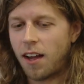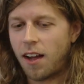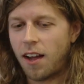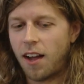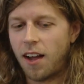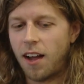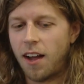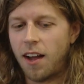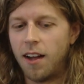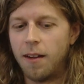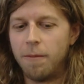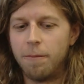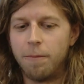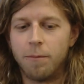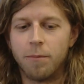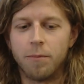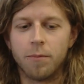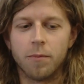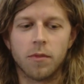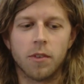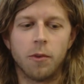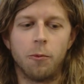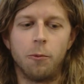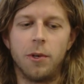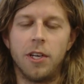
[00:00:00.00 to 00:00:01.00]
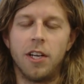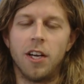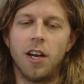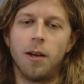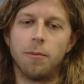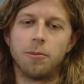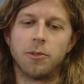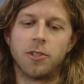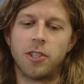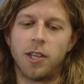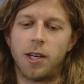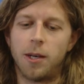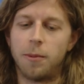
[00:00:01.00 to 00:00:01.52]
Um, we help
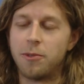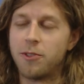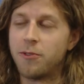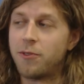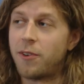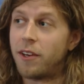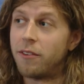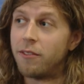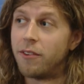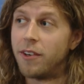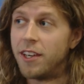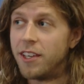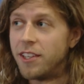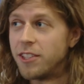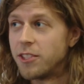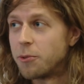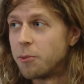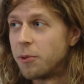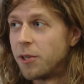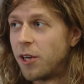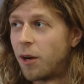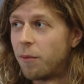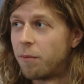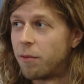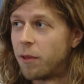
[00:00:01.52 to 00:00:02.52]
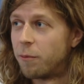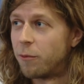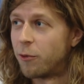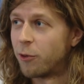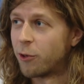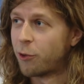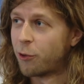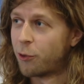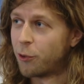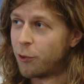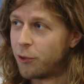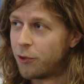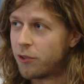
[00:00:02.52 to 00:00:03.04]
startups fundraise, we help them
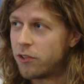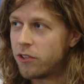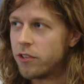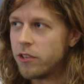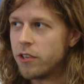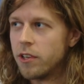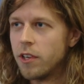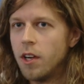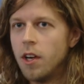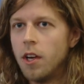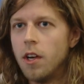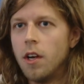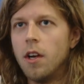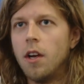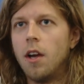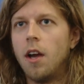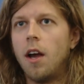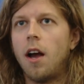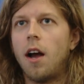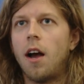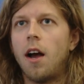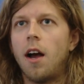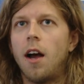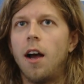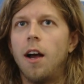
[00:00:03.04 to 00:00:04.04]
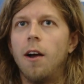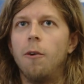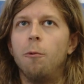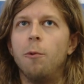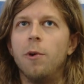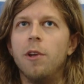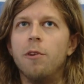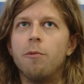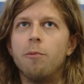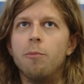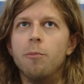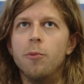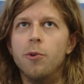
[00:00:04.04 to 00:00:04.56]
recruit. Uh,
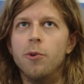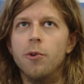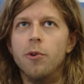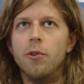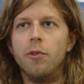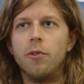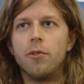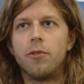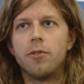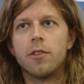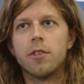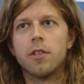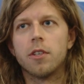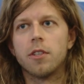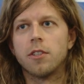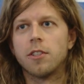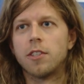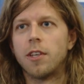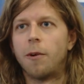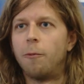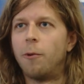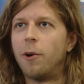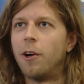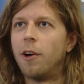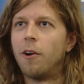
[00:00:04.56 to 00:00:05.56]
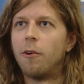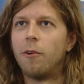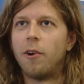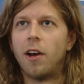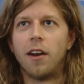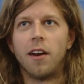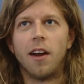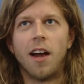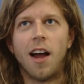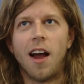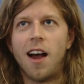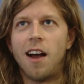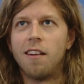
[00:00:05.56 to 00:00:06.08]
we've moved somewhere
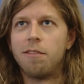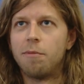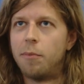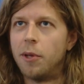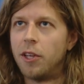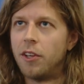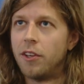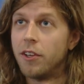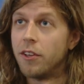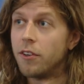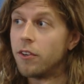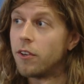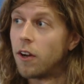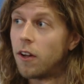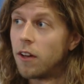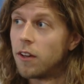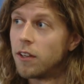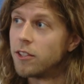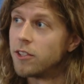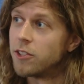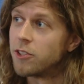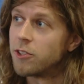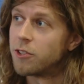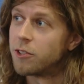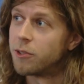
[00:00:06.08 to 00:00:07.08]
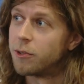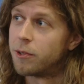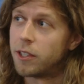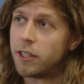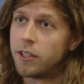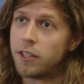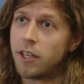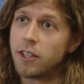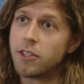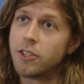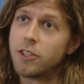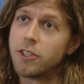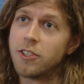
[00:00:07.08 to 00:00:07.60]
around a half billion dollars through
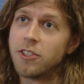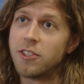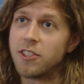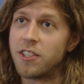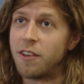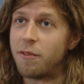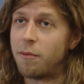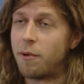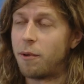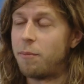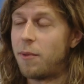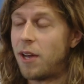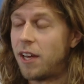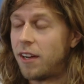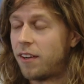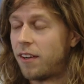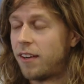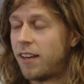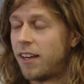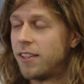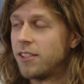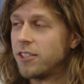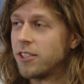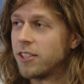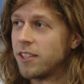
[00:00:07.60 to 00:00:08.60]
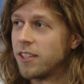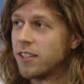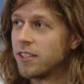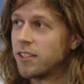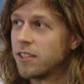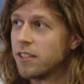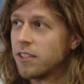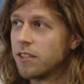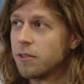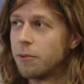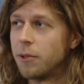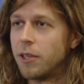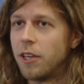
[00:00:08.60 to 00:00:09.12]
introductions that have been made on AngelList.